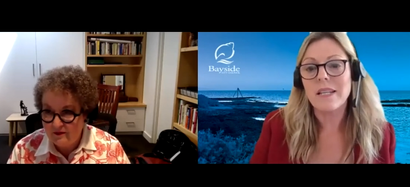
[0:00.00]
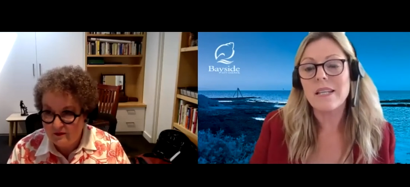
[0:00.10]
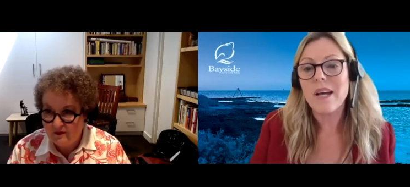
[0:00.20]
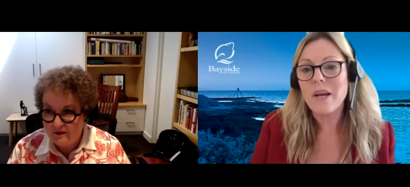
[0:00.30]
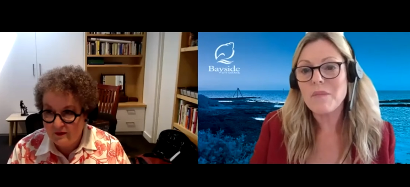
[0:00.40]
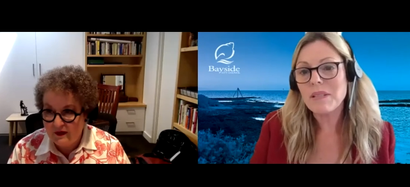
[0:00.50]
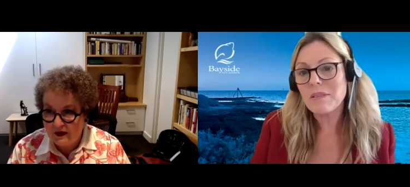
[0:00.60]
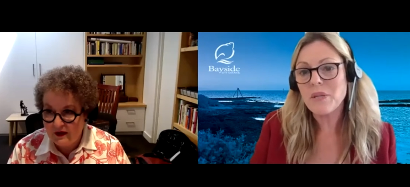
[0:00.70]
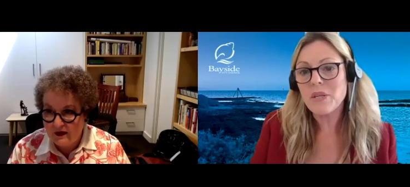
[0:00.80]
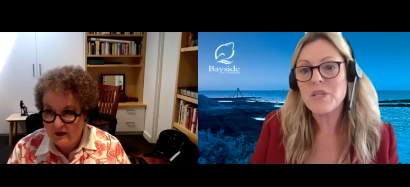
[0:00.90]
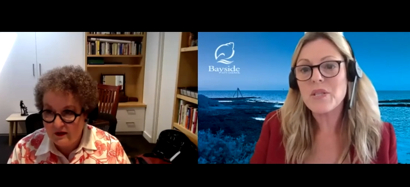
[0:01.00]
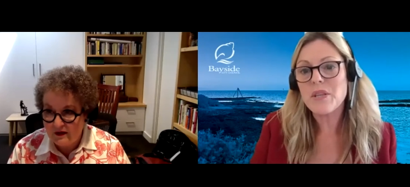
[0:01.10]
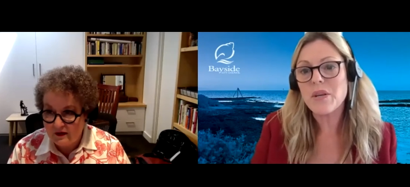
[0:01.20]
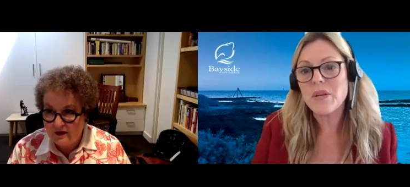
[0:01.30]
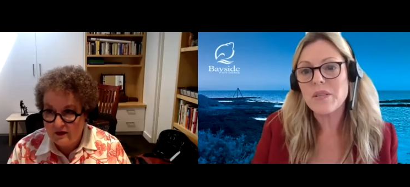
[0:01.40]
Speaker 1: and I am a little
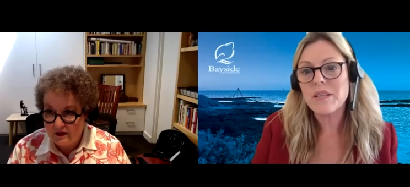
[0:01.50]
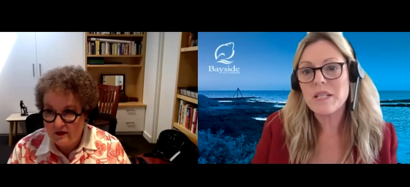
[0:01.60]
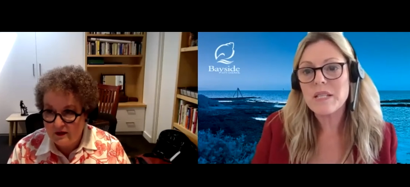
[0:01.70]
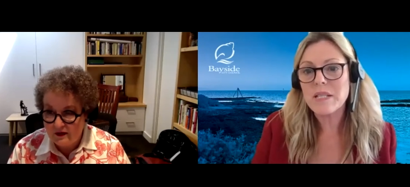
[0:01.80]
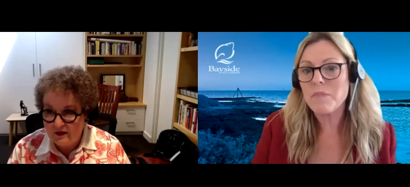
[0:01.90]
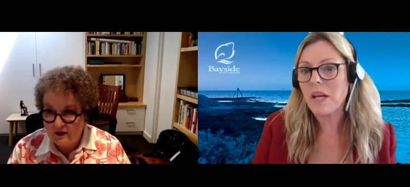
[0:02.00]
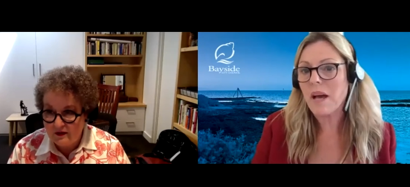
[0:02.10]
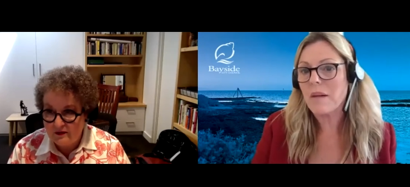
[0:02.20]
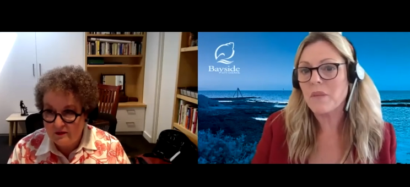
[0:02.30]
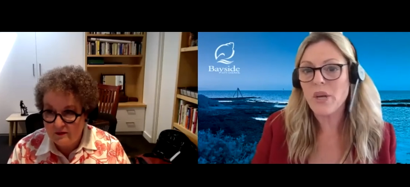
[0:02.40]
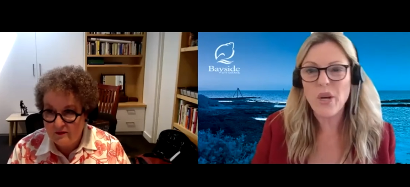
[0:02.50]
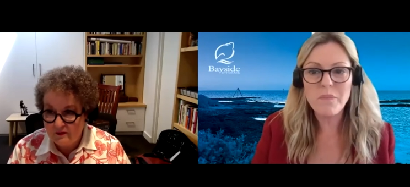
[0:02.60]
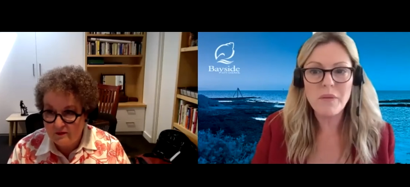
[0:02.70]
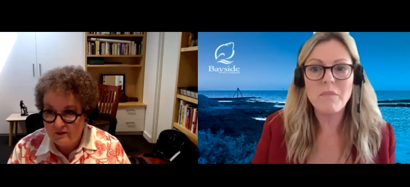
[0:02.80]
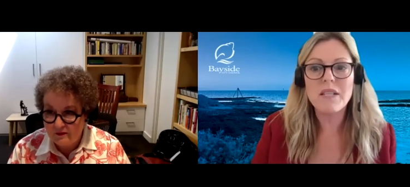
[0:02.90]
concerned that this has become a
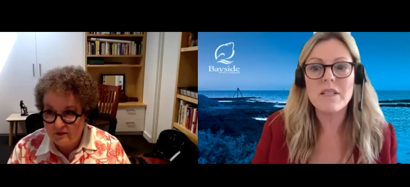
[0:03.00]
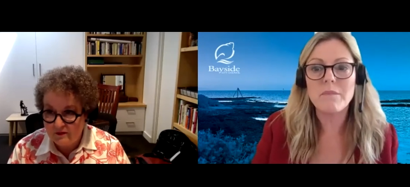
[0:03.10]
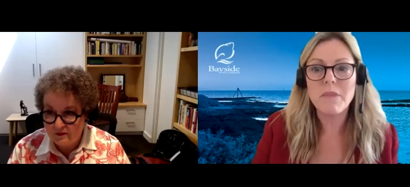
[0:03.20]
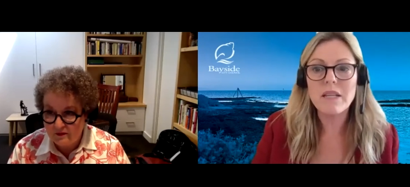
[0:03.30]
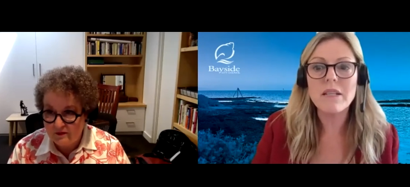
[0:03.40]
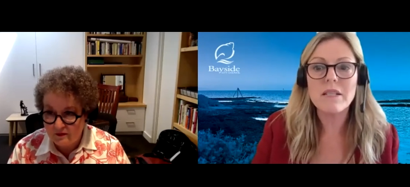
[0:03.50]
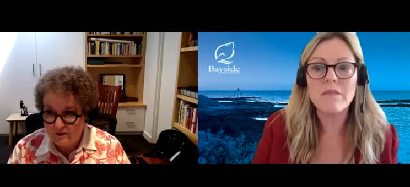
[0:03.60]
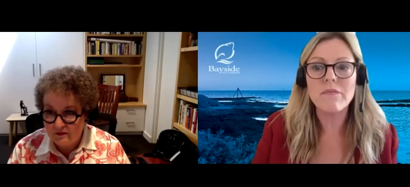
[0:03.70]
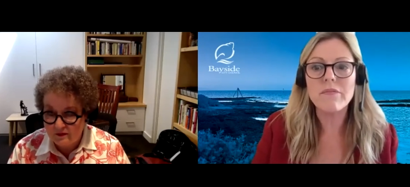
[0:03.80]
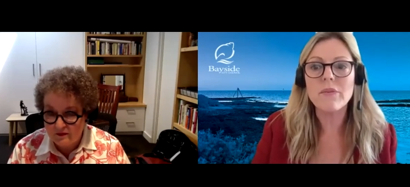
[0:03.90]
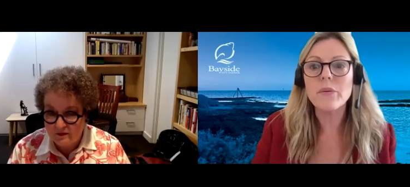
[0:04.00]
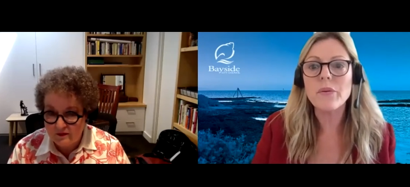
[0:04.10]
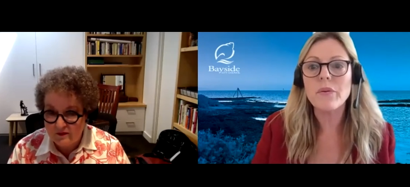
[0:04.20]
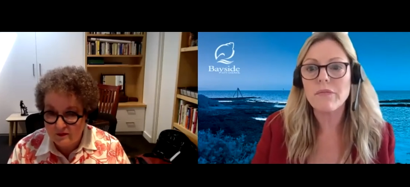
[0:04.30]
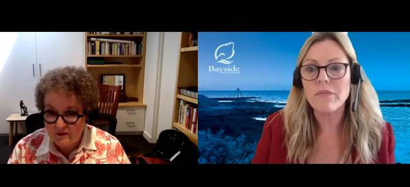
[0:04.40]
coping me mechanism for
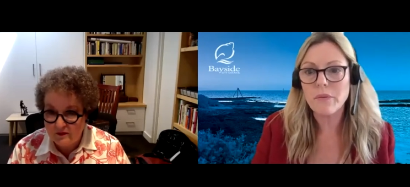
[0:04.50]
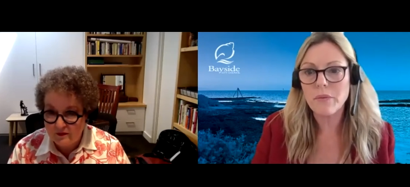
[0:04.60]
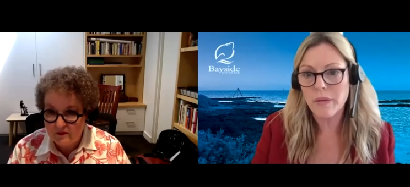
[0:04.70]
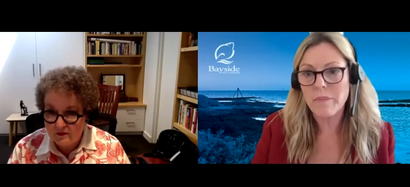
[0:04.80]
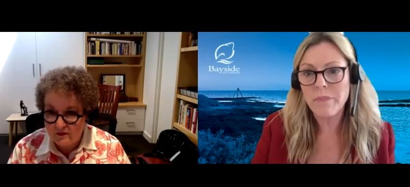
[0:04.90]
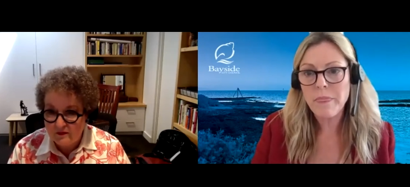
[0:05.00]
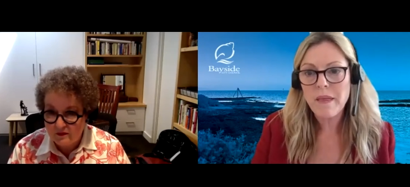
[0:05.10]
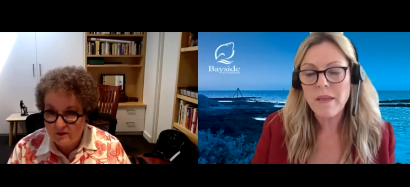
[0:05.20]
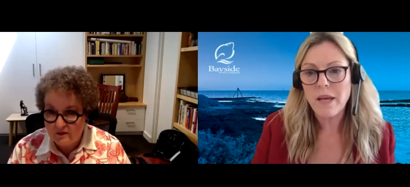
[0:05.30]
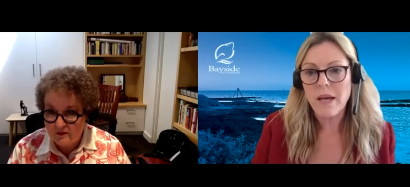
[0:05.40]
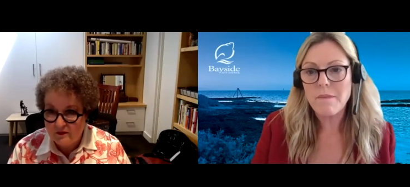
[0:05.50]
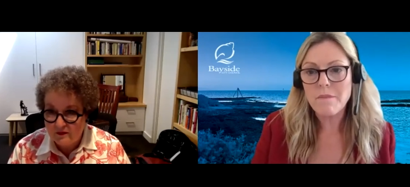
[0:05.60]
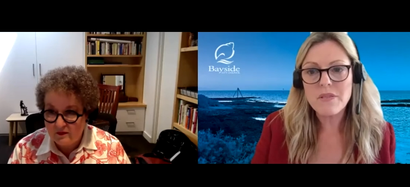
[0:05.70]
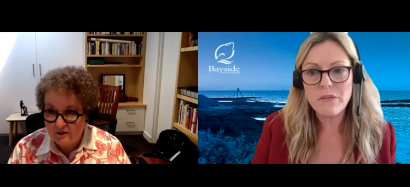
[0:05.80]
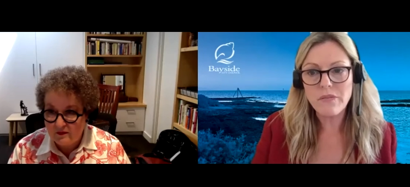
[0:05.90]
for them.
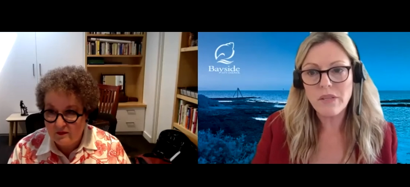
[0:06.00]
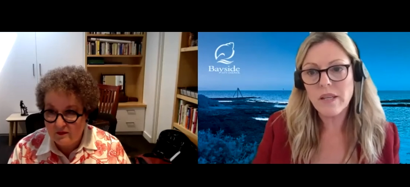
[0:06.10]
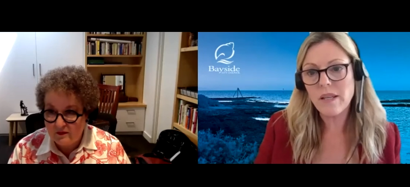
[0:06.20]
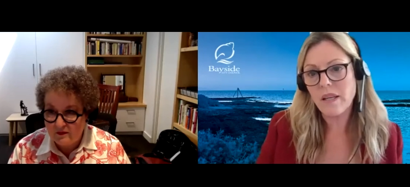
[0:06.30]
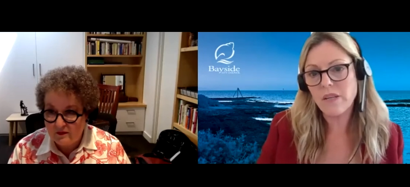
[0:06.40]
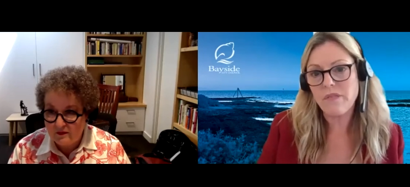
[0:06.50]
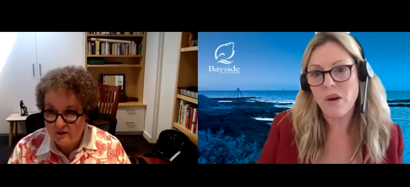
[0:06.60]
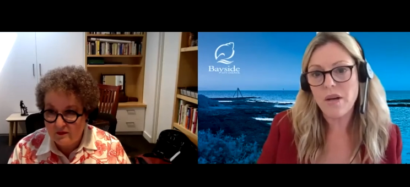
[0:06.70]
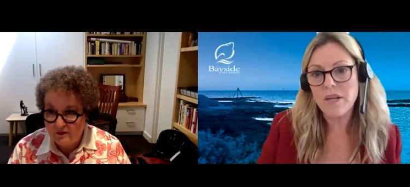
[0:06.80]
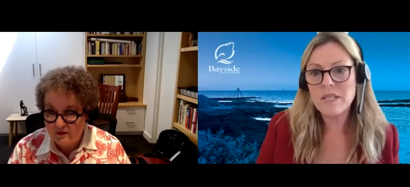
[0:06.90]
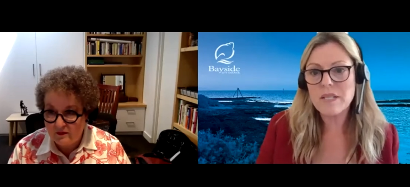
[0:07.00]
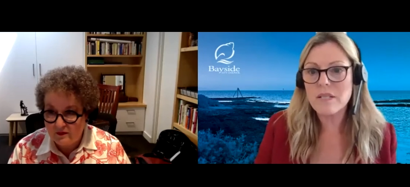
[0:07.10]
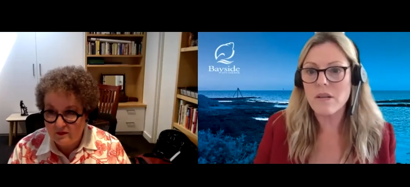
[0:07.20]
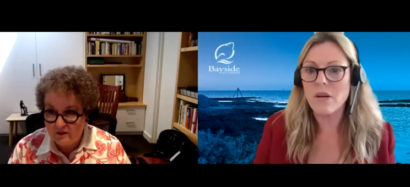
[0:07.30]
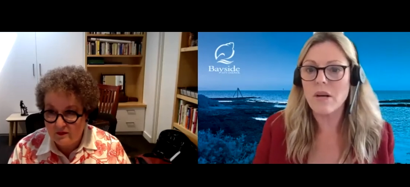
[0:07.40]
Um, sort of any mm. advice
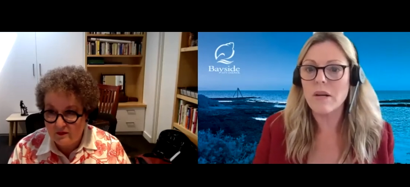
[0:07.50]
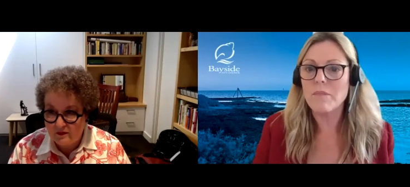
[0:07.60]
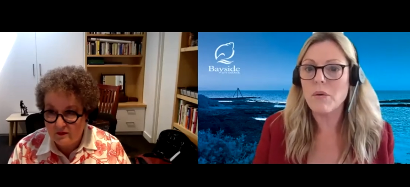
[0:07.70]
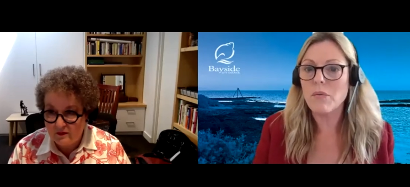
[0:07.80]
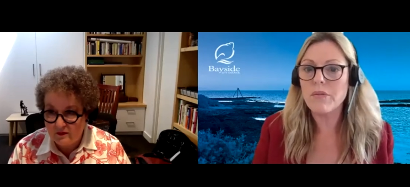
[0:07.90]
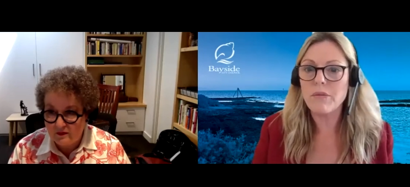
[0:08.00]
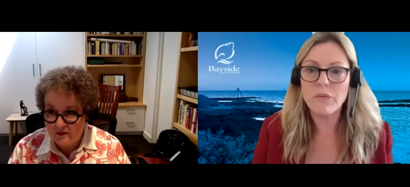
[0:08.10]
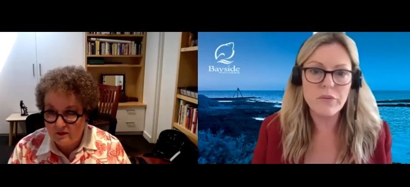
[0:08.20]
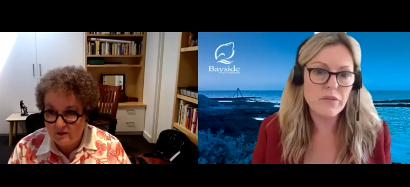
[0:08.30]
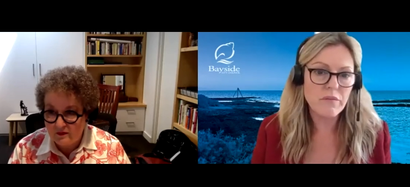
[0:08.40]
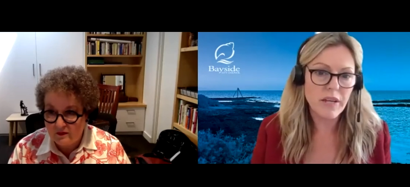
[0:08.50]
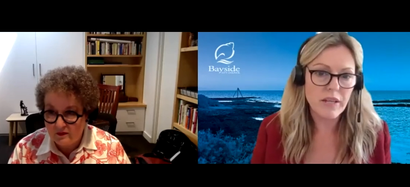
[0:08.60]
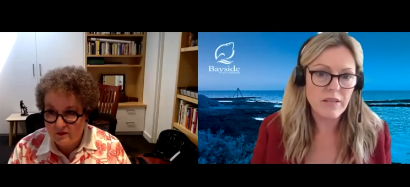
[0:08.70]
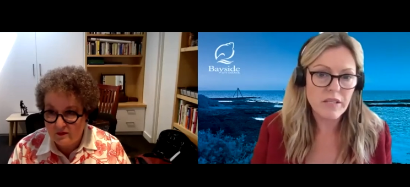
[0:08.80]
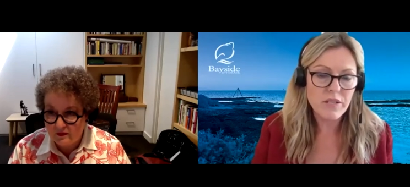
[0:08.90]
mm. um, or thoughts
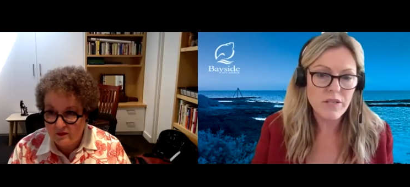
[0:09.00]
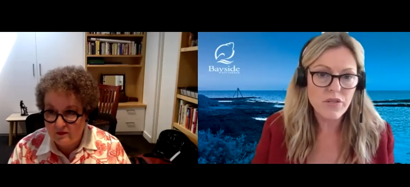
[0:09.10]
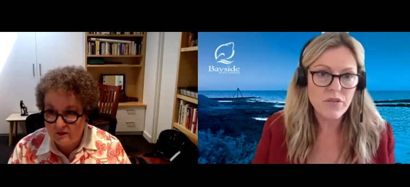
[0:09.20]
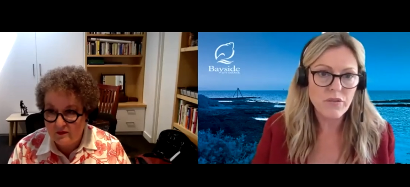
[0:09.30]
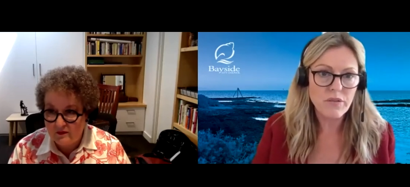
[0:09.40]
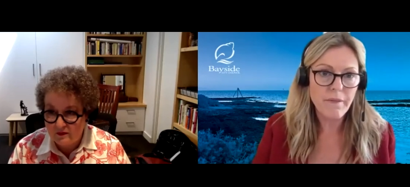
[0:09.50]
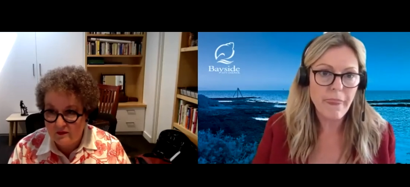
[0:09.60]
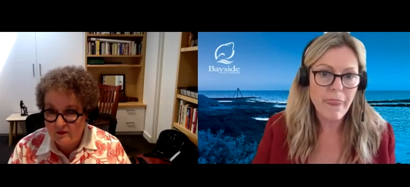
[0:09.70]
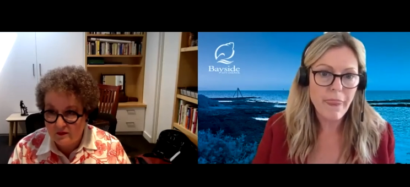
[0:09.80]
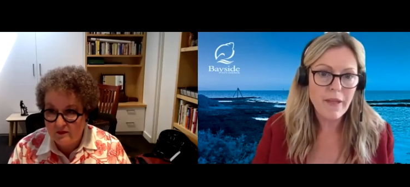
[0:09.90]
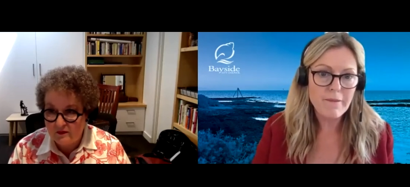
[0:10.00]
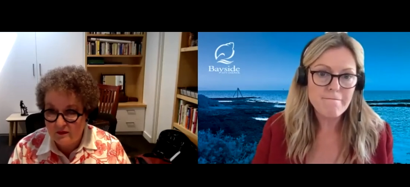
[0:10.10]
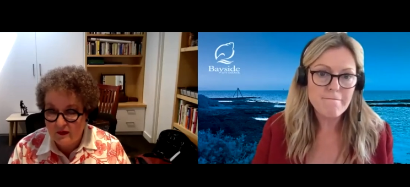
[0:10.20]
around this issue? Mm.